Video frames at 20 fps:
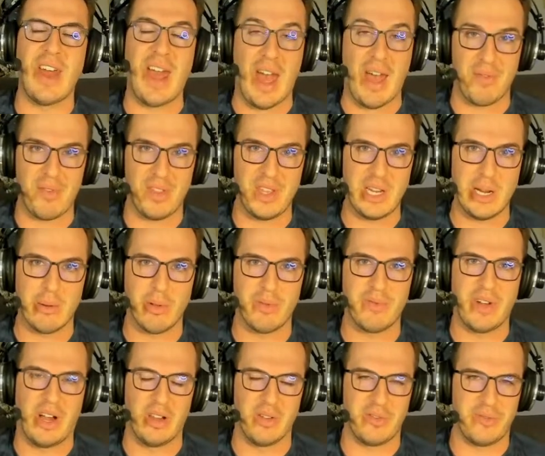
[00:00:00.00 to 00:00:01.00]
half of the year
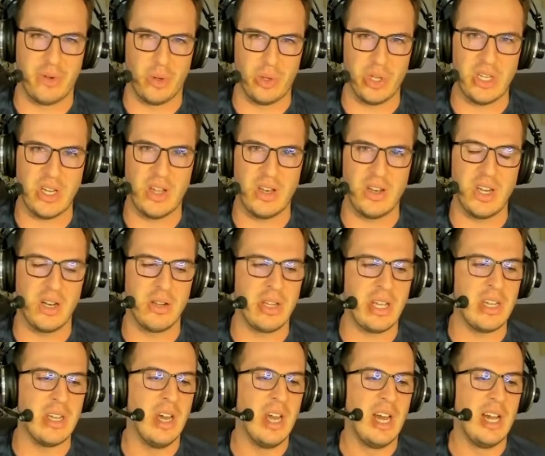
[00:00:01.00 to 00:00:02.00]
with Volleyball in
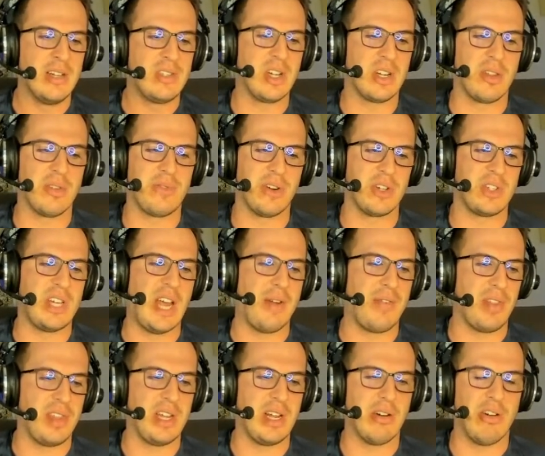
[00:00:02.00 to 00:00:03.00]
Italy, took the first
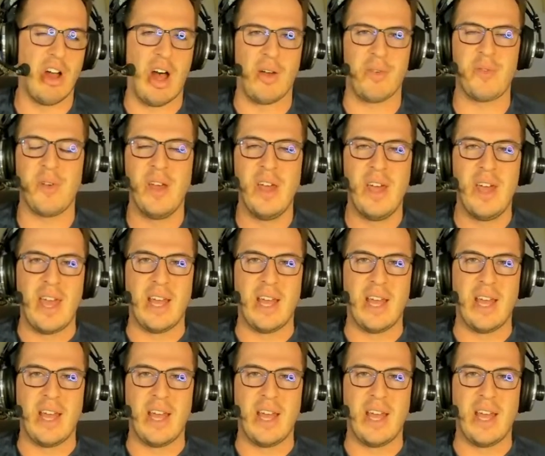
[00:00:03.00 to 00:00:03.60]
half of the year off.